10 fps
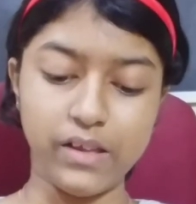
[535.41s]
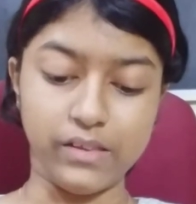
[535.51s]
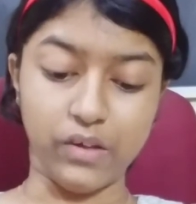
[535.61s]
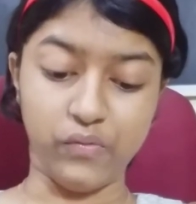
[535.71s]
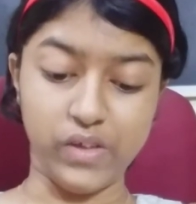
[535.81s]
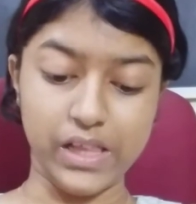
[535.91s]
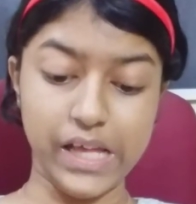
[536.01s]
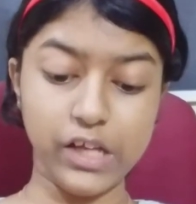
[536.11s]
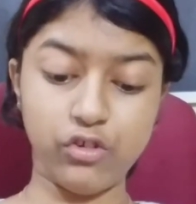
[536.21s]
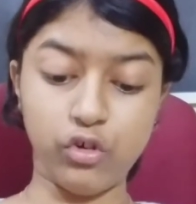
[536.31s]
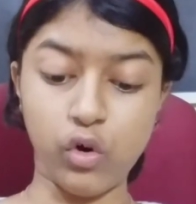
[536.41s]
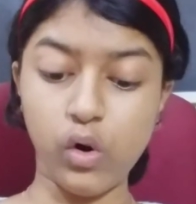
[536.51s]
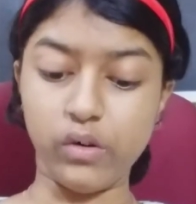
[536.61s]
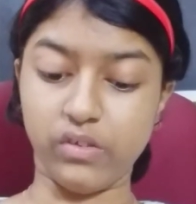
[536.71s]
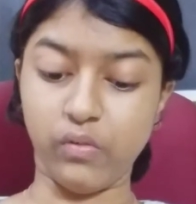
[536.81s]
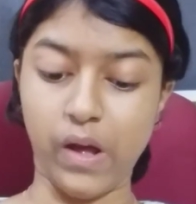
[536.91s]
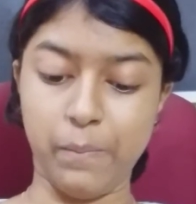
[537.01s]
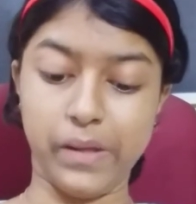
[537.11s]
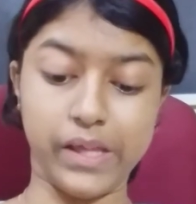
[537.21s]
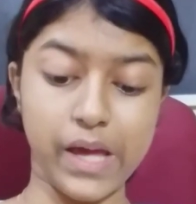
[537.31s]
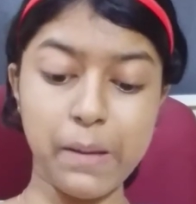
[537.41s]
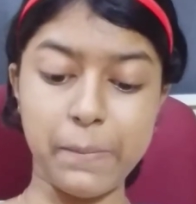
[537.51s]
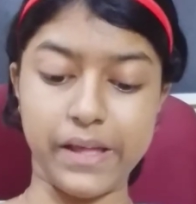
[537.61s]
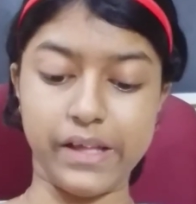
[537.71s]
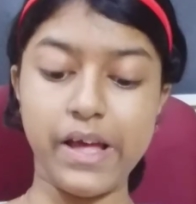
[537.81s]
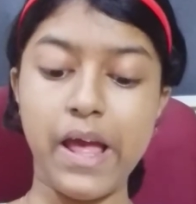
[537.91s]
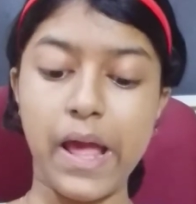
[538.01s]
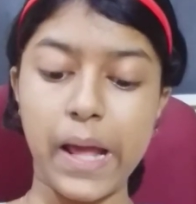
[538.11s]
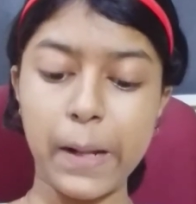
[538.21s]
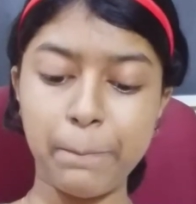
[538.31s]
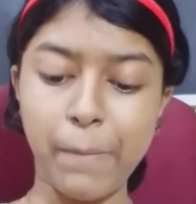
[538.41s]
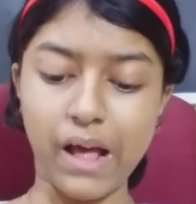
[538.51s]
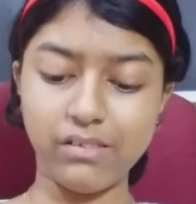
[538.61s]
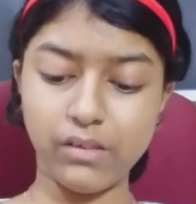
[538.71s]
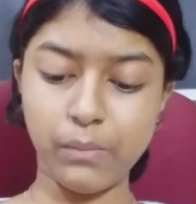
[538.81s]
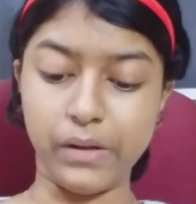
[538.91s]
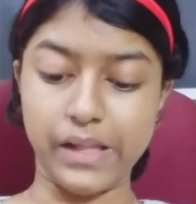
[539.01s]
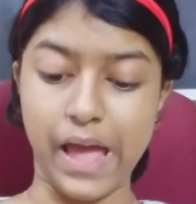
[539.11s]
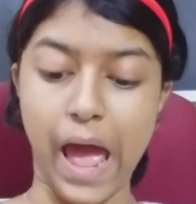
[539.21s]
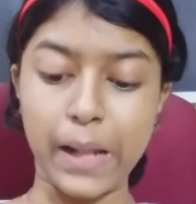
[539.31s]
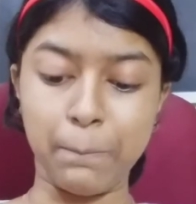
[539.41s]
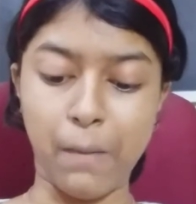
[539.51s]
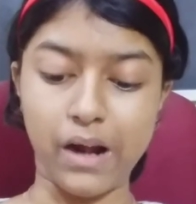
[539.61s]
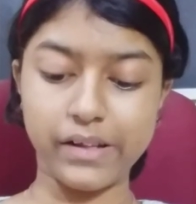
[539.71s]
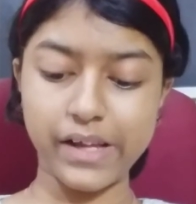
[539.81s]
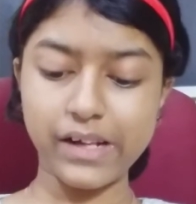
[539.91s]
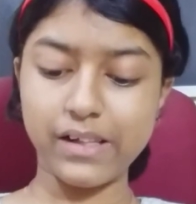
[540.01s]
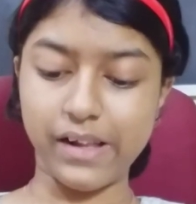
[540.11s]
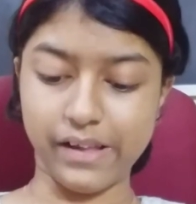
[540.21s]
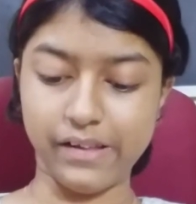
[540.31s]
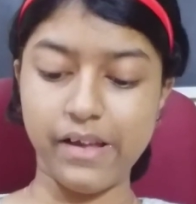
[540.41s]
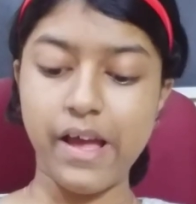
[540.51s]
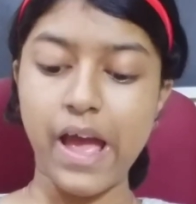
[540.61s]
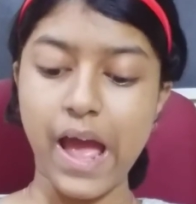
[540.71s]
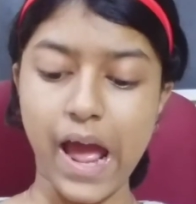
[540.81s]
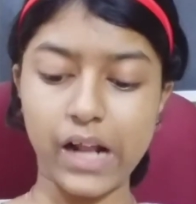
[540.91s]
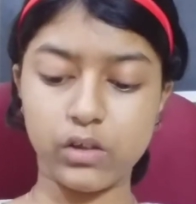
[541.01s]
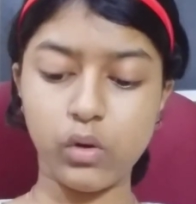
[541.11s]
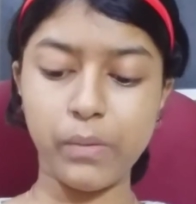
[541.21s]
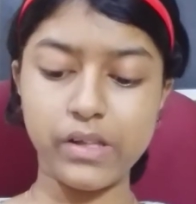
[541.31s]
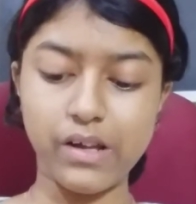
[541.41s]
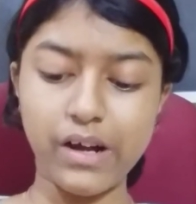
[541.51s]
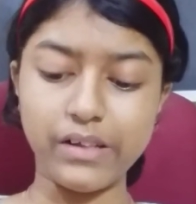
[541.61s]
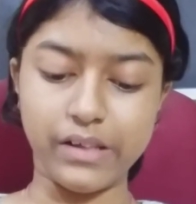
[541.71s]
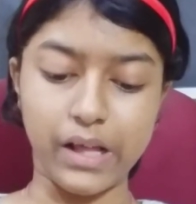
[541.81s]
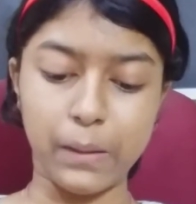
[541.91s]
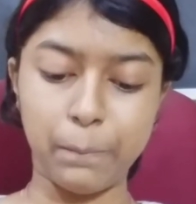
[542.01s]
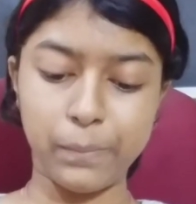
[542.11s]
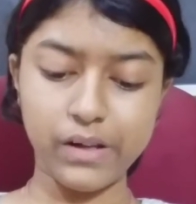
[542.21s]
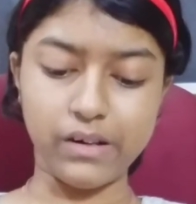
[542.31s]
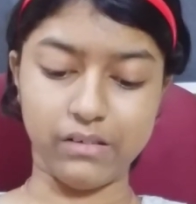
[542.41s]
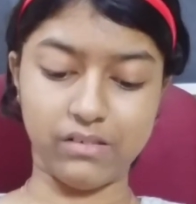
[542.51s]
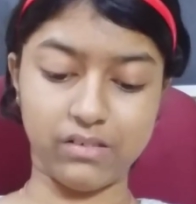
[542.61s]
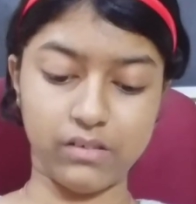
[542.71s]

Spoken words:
The village roads were becoming impassable and marketing had to be done in plunge.